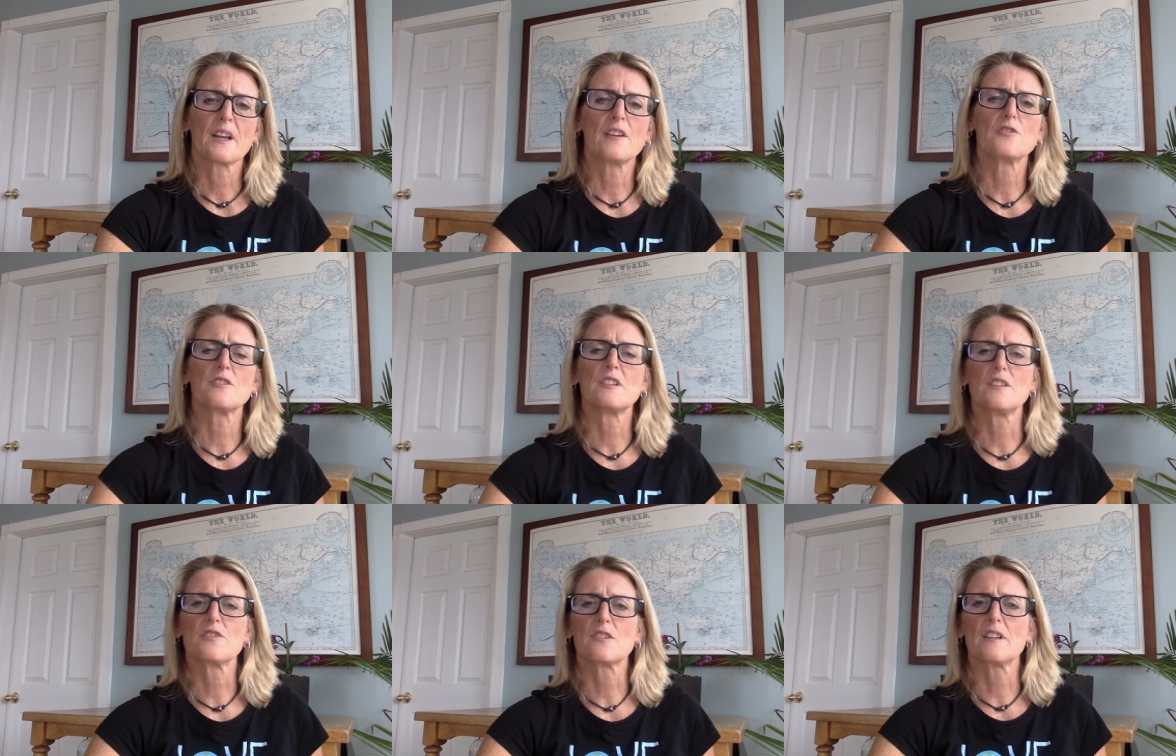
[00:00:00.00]
As your
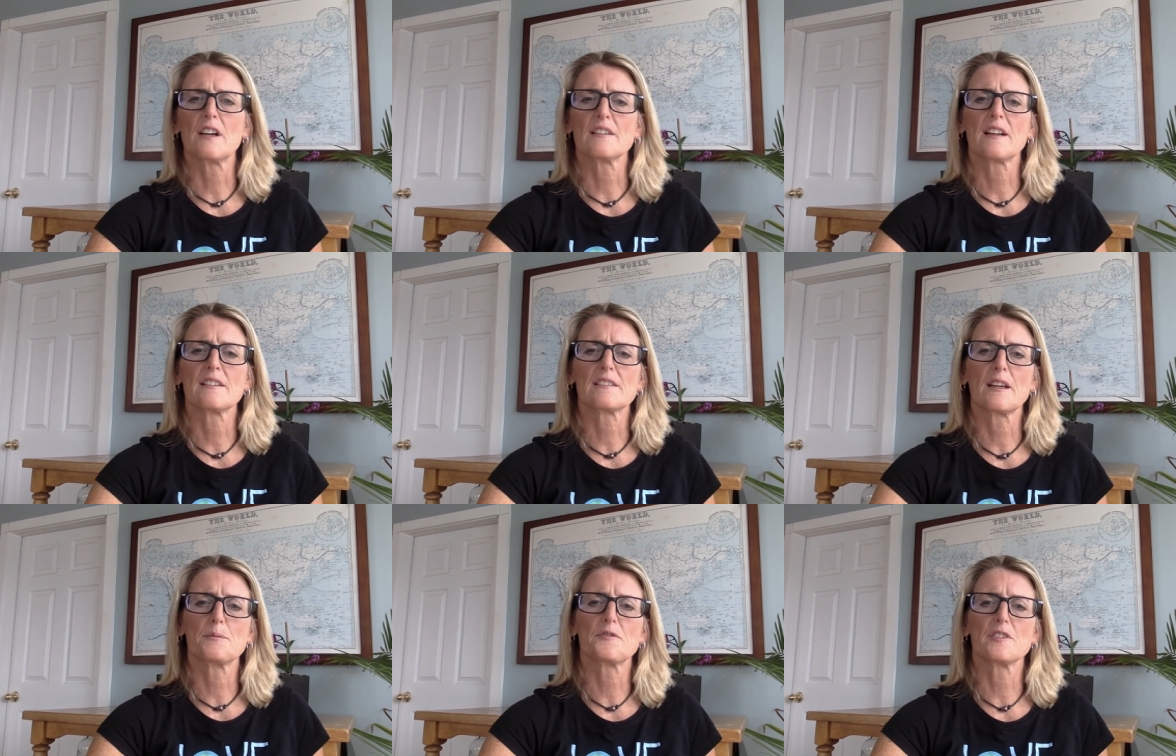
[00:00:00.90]
teacher at
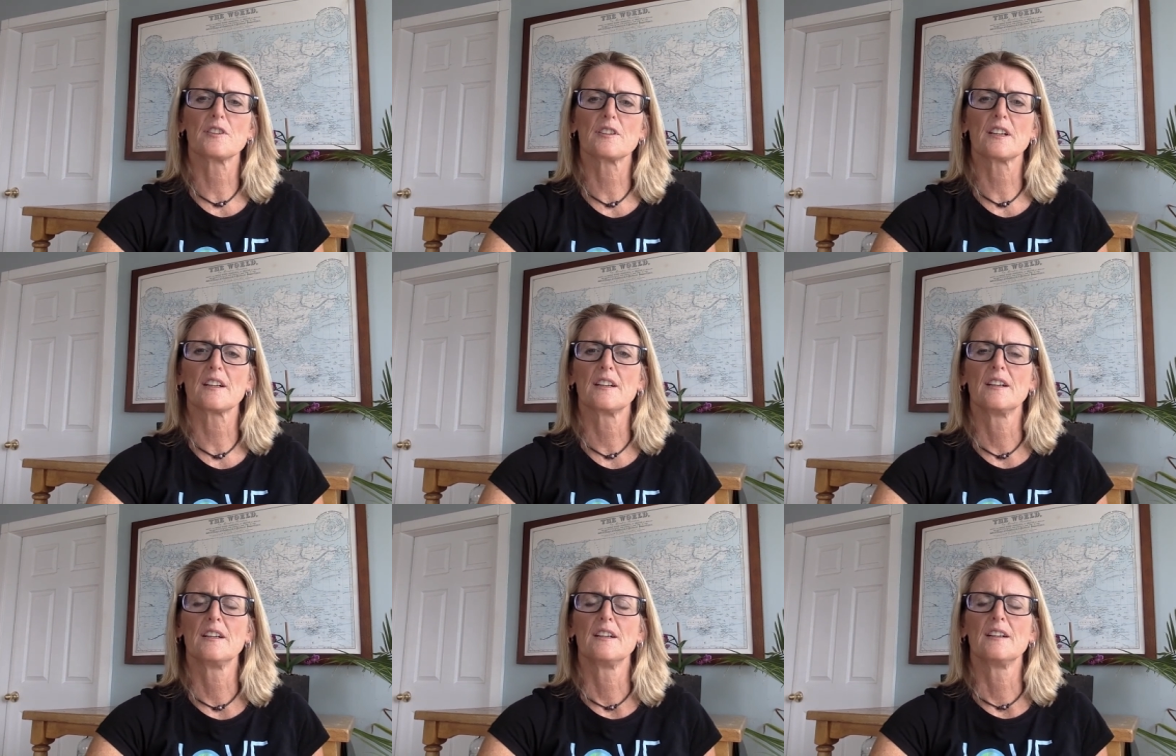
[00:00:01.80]
Landscapes for Learning,
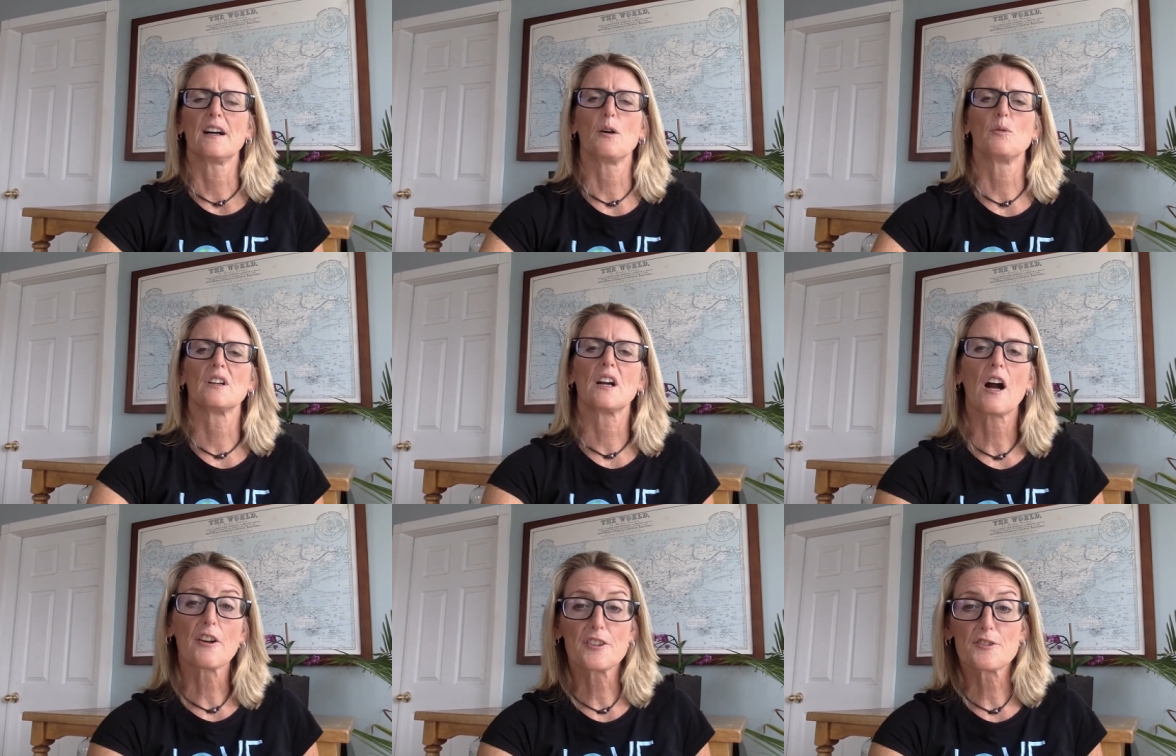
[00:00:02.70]
I will
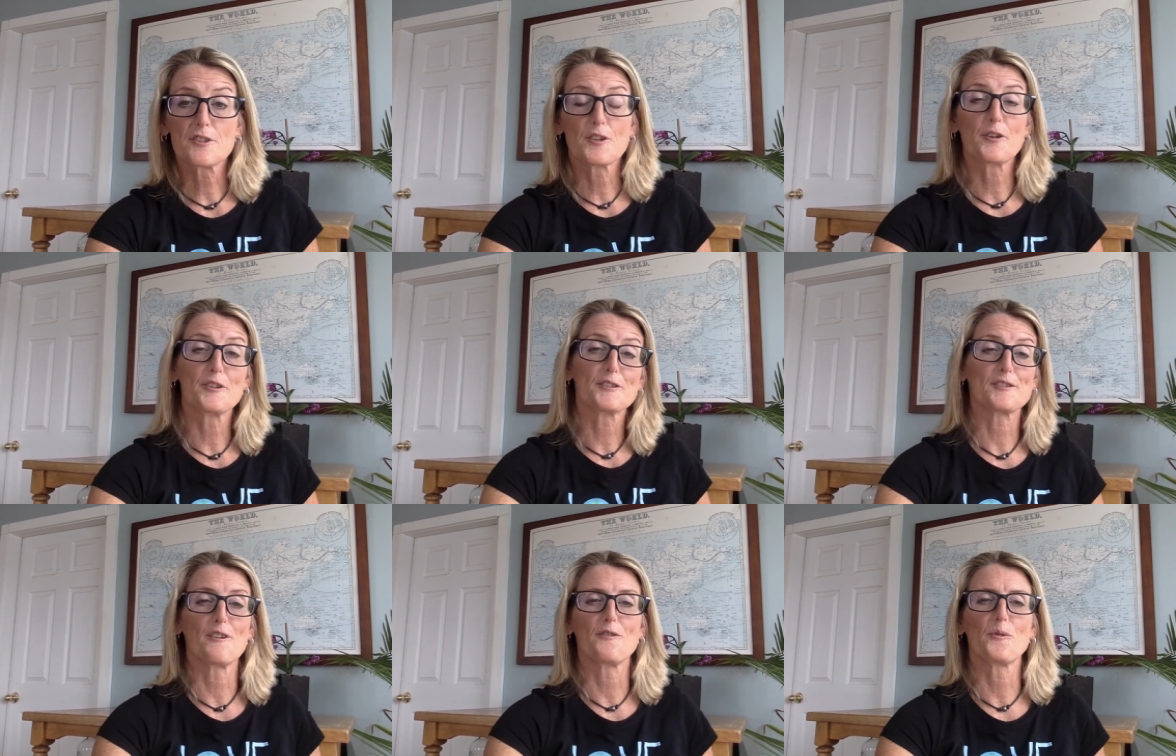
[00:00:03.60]
encourage you to know
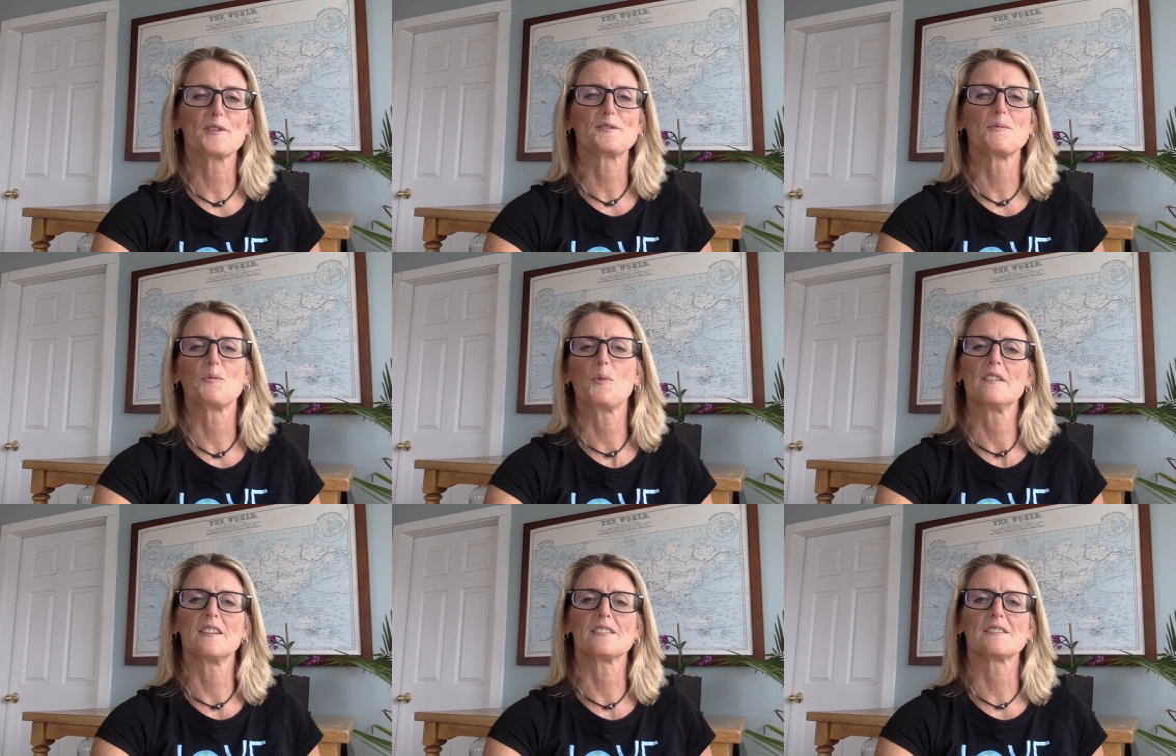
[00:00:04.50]
yourself for wisdom and
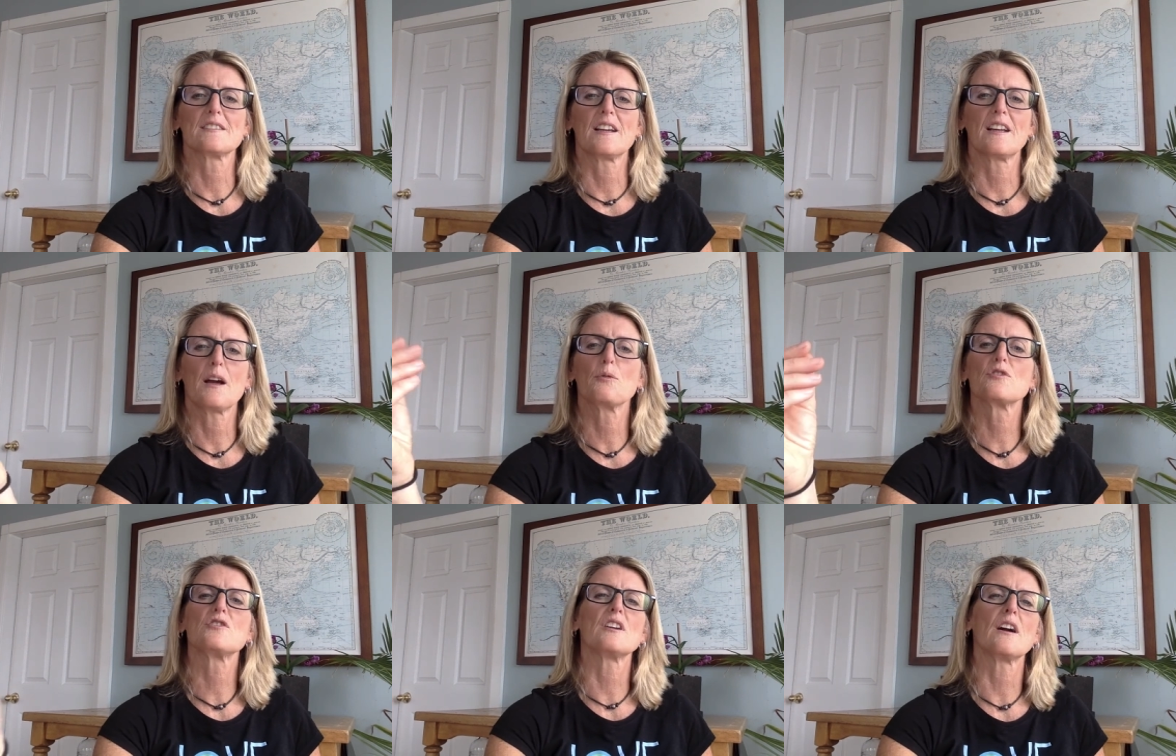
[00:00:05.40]
wellness and I will
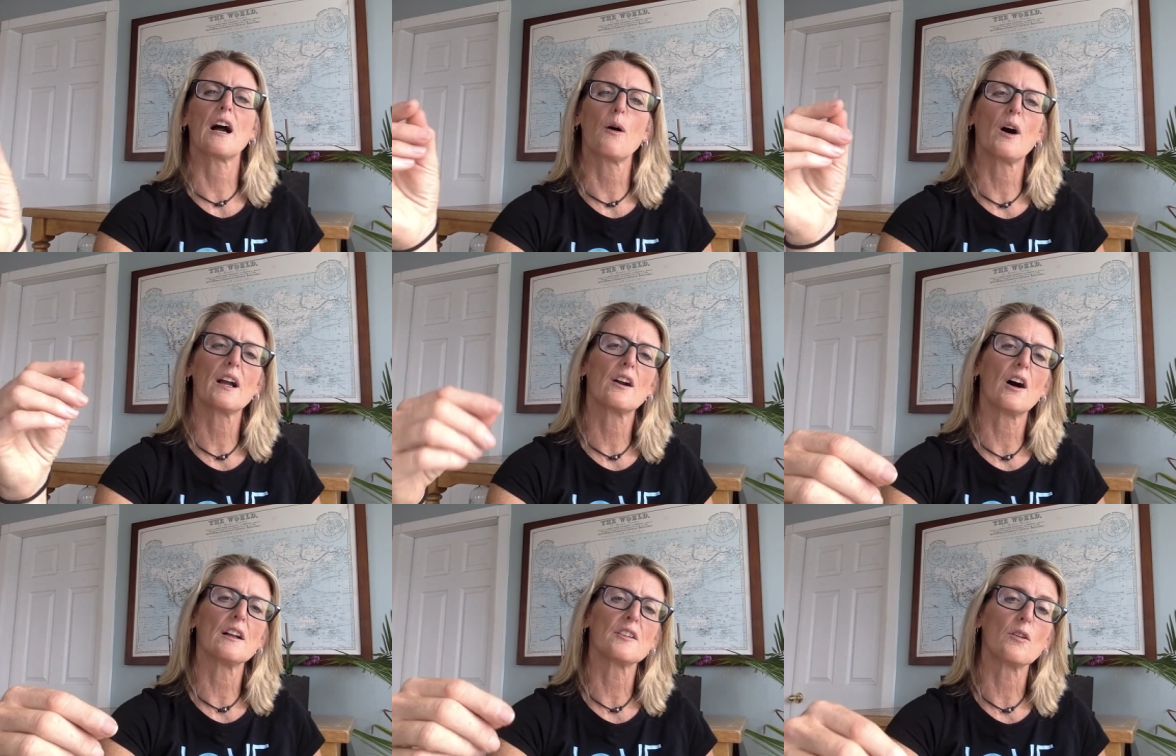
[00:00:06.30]
share how I
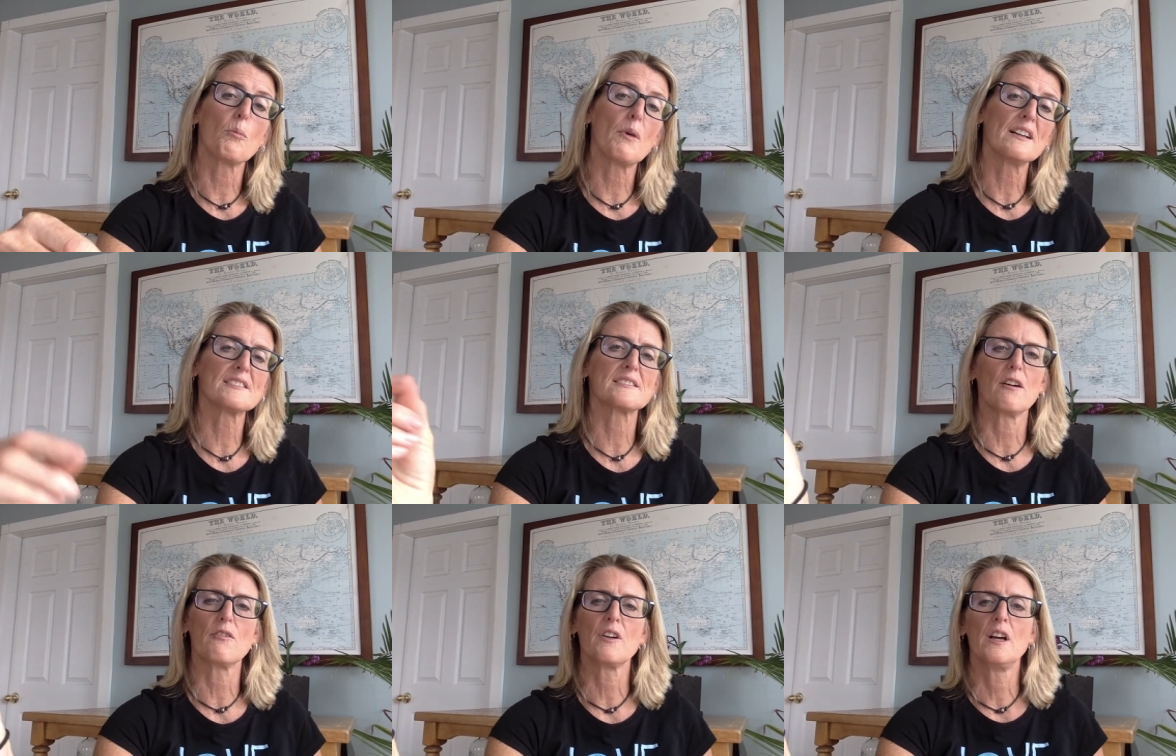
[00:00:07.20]
got to know
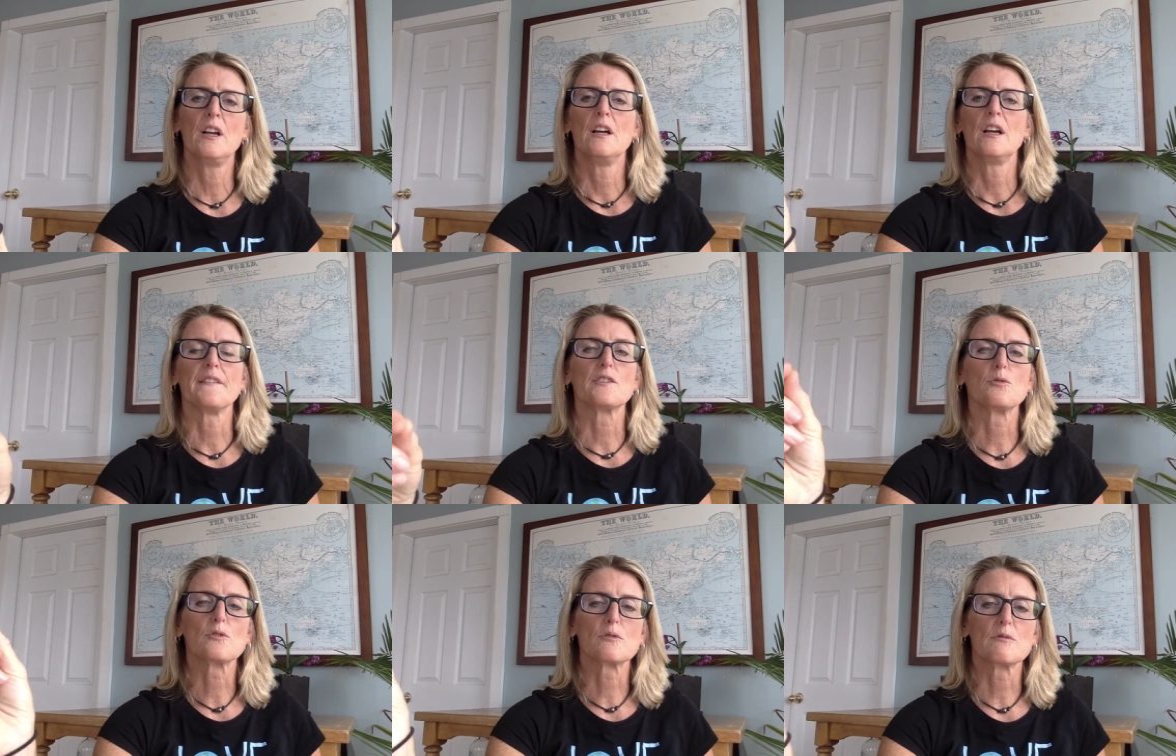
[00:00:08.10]
myself and the
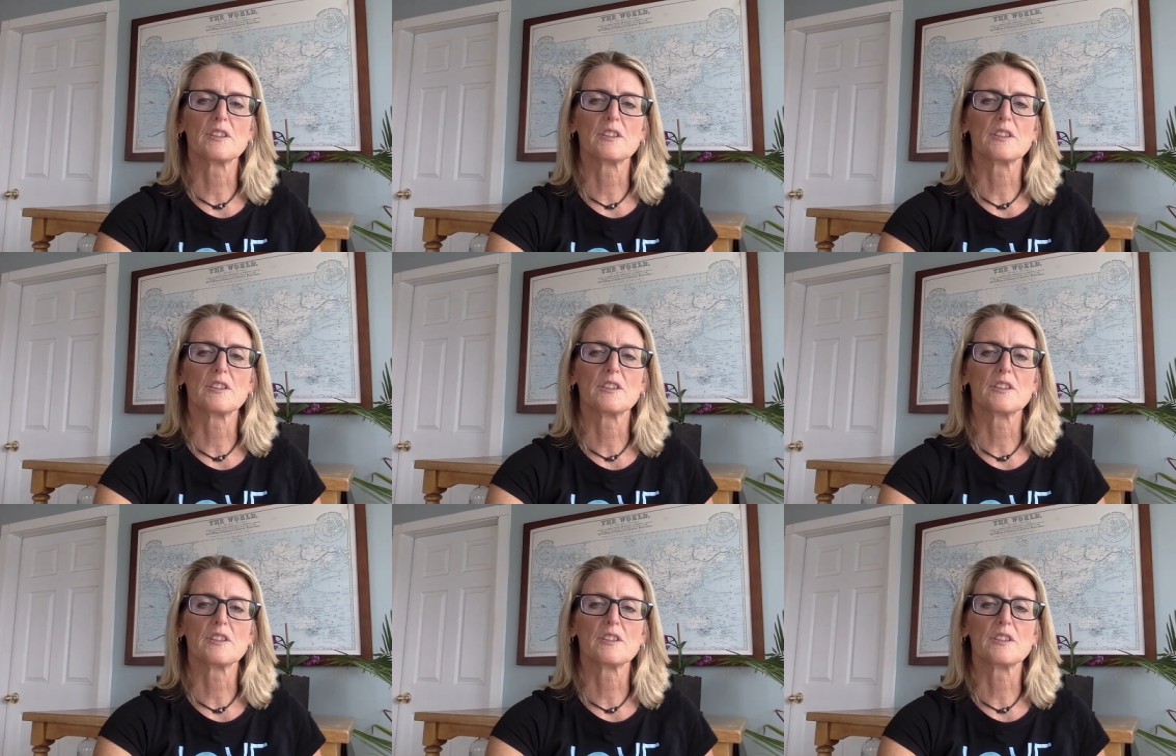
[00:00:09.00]
tools and